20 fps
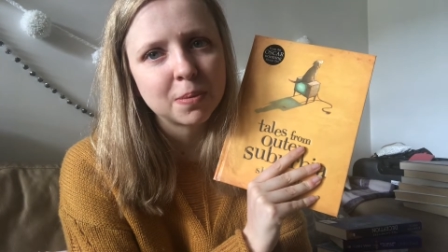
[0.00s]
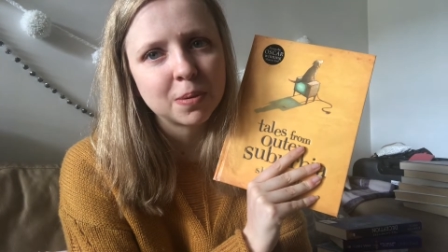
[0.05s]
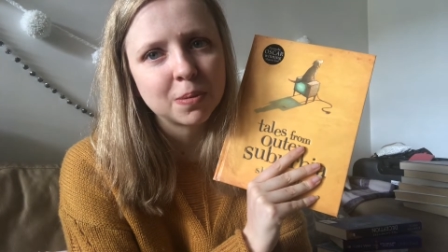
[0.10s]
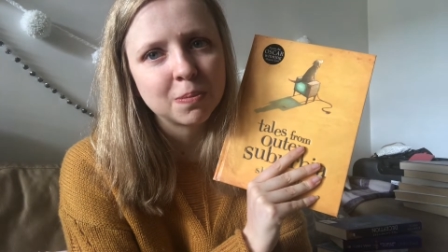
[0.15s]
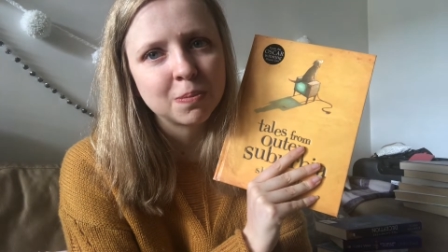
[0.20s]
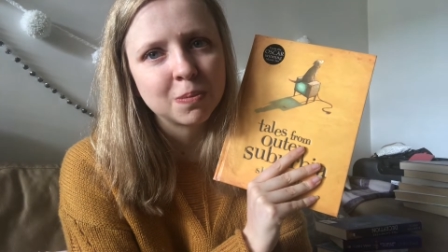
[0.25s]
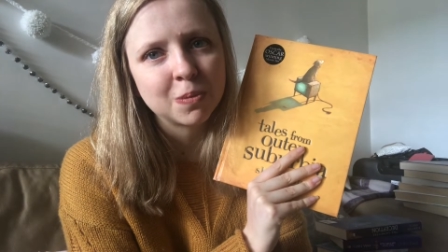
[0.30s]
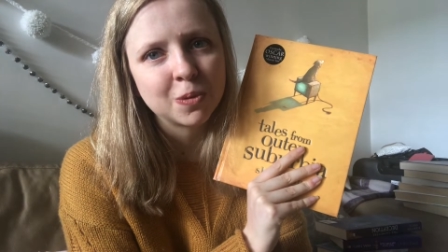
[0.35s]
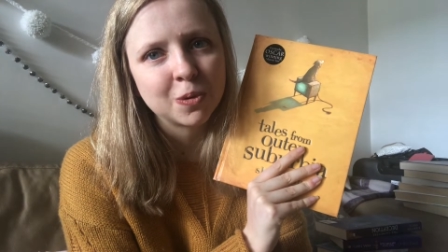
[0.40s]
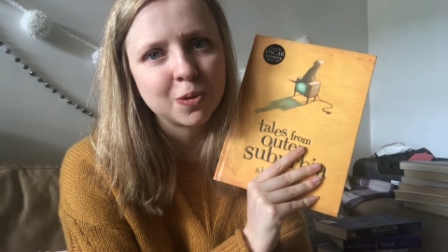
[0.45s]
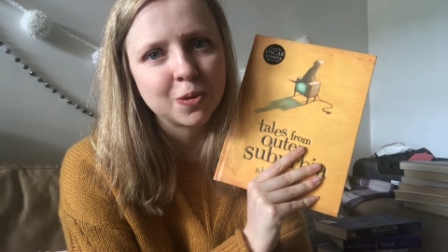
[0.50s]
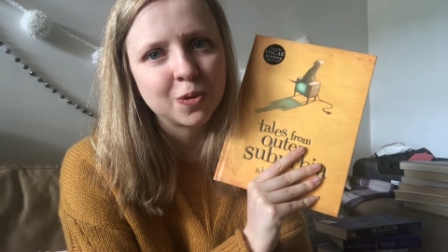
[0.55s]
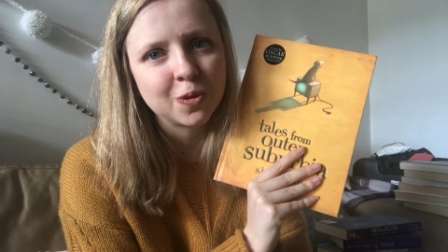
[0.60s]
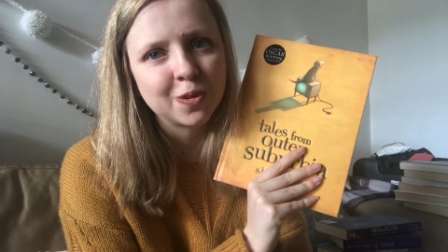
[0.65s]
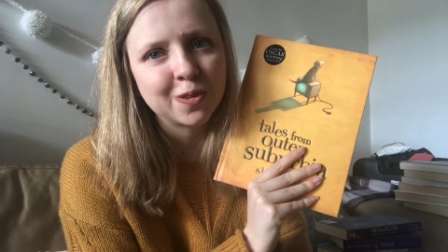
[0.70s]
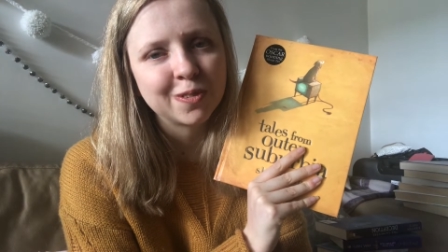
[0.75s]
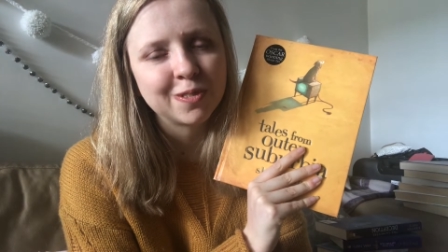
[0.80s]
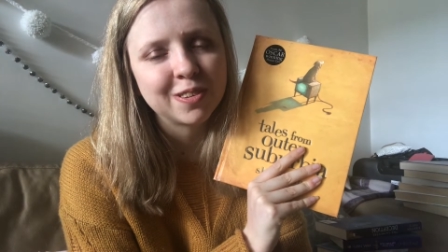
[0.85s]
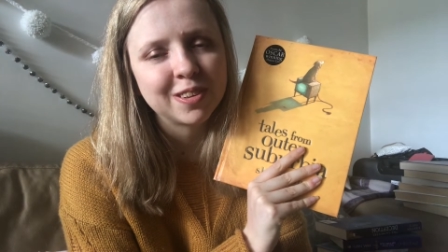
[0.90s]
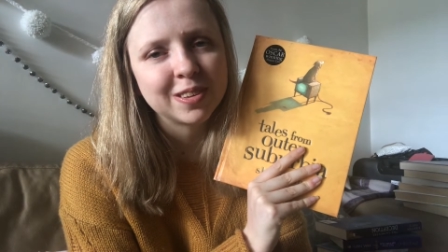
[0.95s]
more
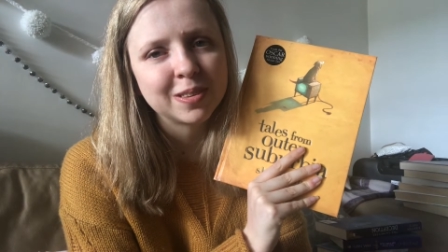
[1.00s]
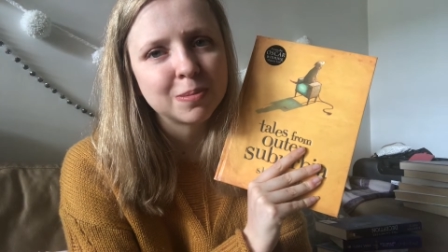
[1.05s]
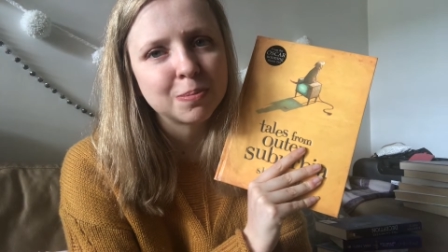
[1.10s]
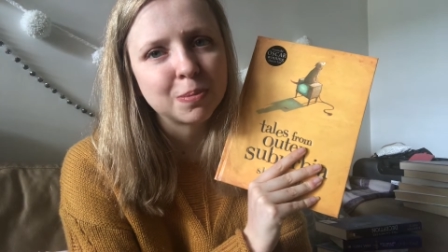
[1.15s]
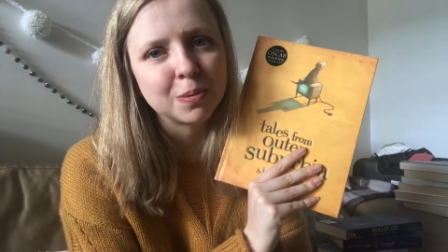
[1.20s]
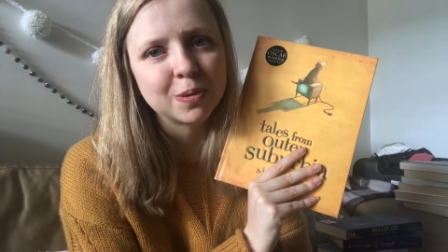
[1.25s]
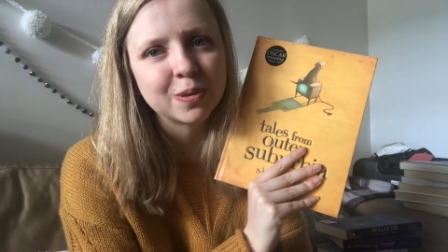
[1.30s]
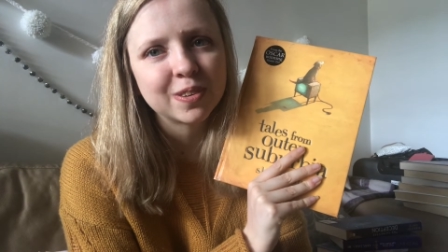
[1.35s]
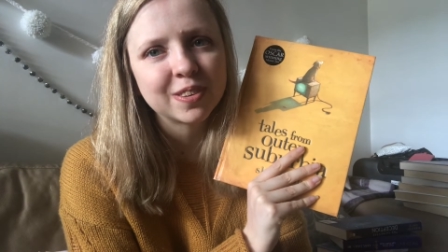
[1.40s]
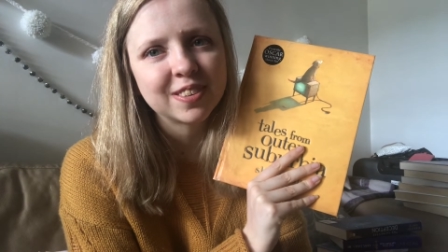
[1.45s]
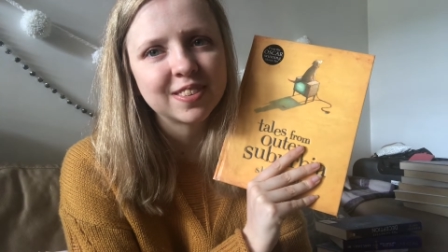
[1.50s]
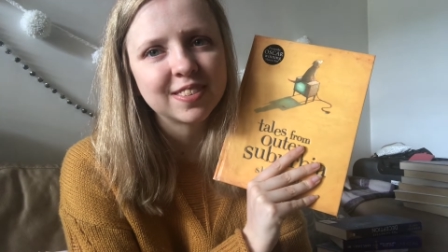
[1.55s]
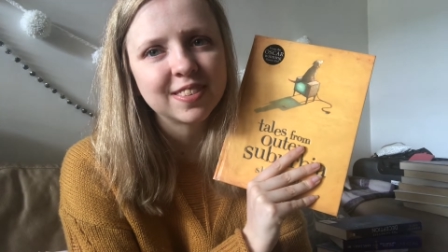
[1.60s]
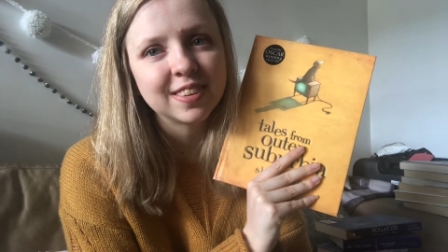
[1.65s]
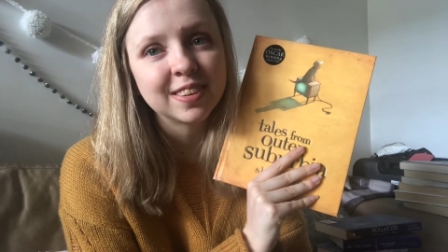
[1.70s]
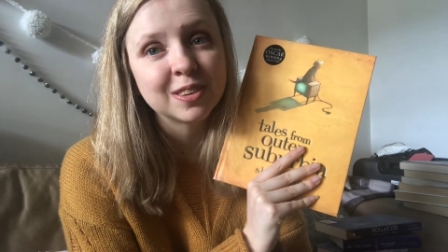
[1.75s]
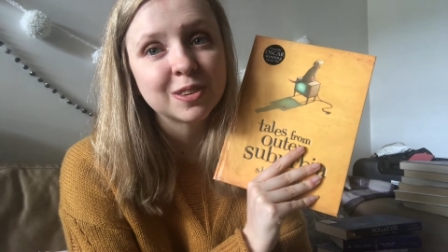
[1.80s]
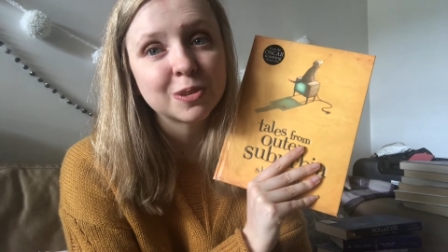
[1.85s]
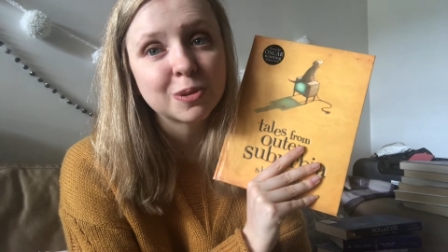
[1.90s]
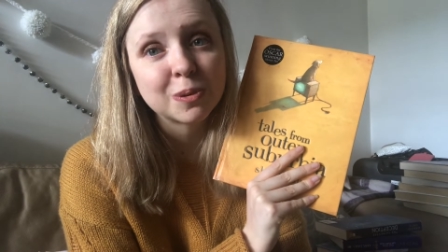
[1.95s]
of his books
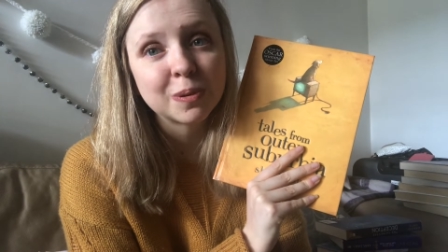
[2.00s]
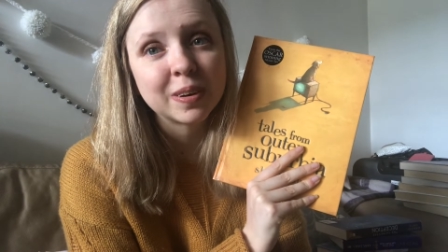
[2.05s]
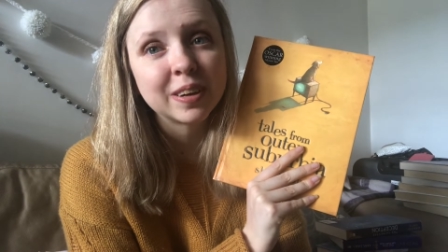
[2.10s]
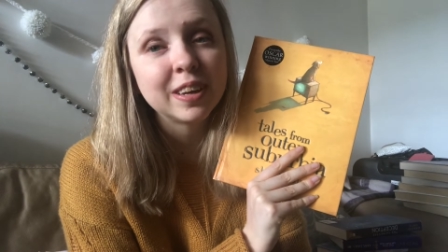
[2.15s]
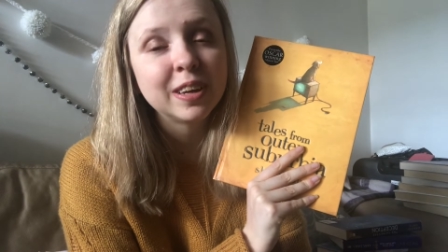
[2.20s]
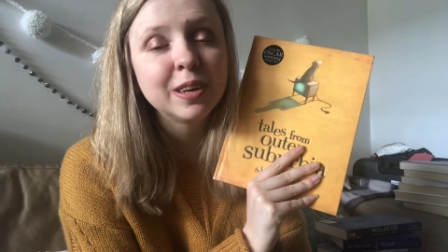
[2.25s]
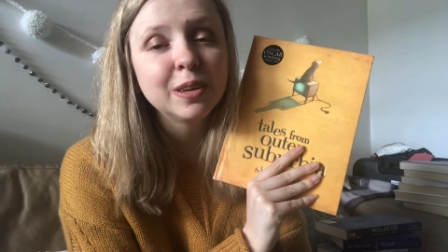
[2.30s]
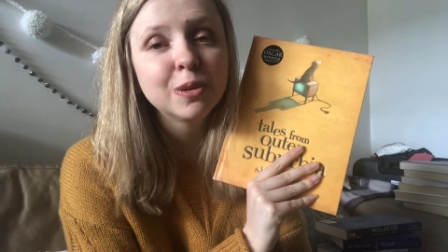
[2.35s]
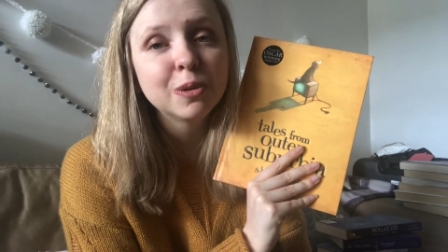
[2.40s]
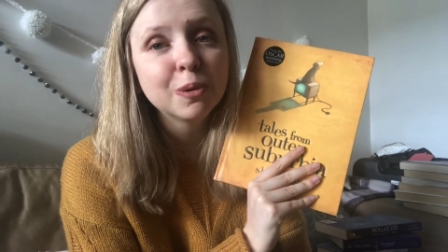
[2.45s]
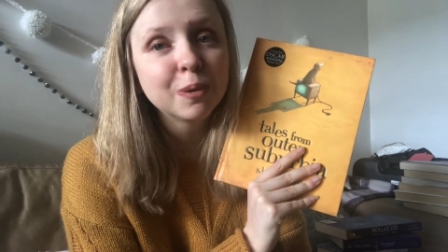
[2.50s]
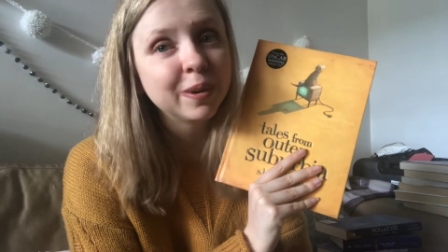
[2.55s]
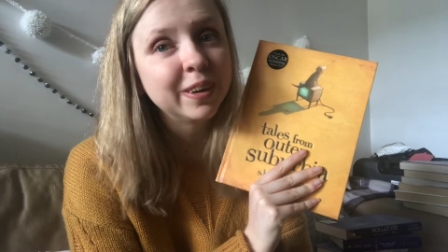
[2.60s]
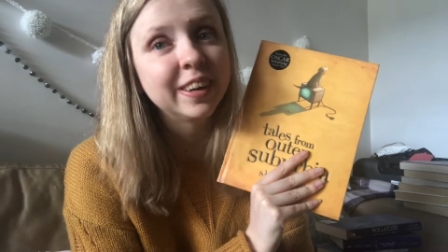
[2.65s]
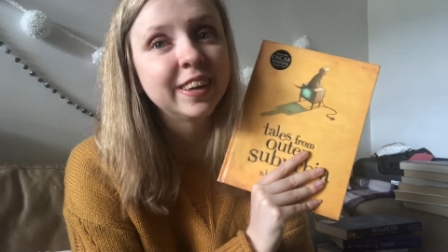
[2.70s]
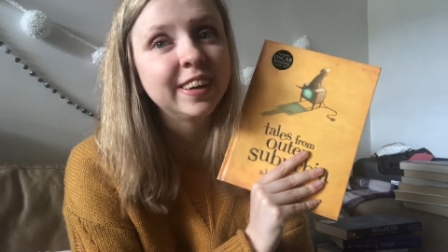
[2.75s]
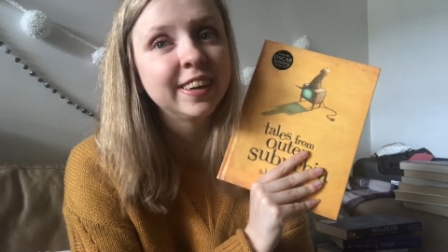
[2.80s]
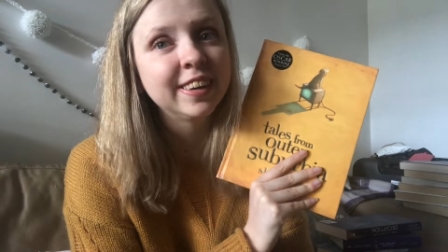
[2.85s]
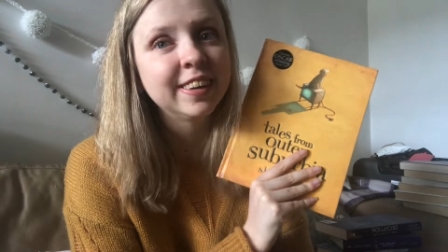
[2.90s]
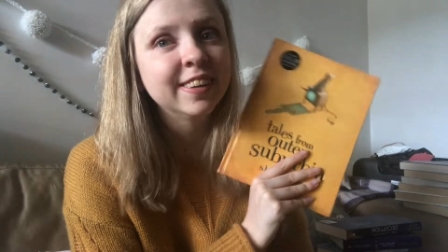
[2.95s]
in
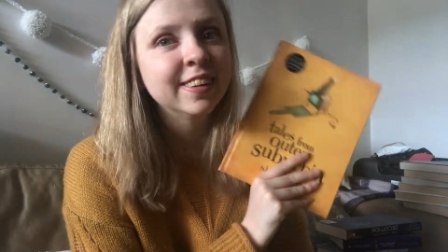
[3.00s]
2020.